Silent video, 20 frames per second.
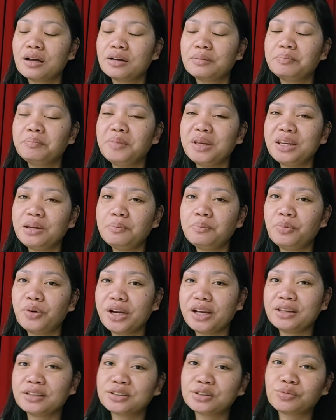mini
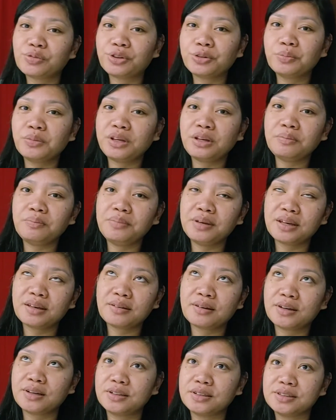breaks for me
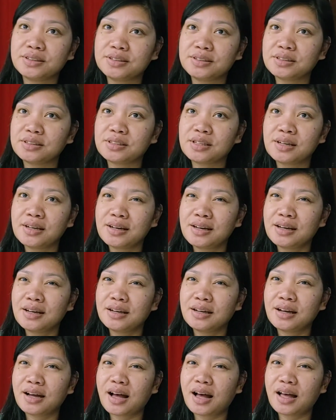because
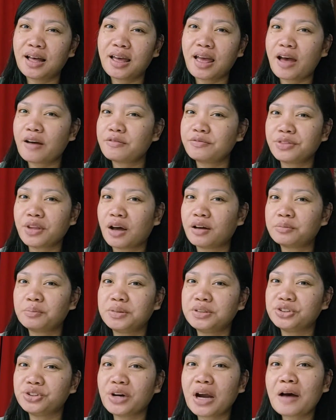I have not
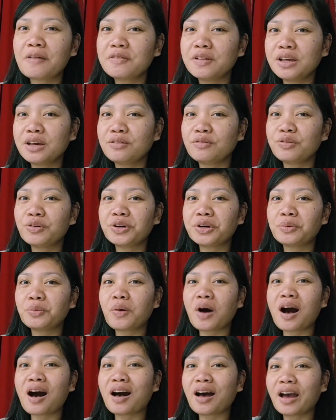been traveling for a
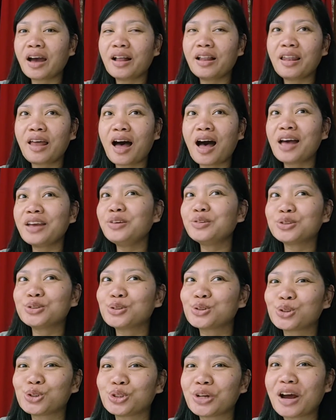while. I
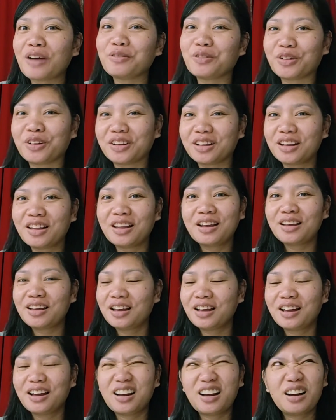used to travel
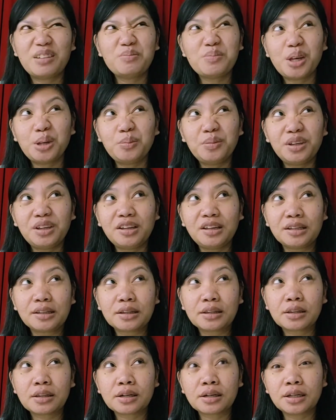maybe
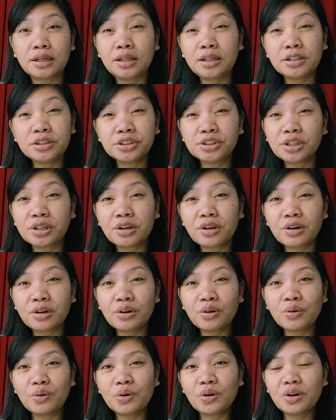3 years
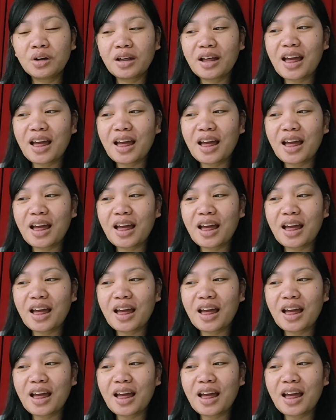ago,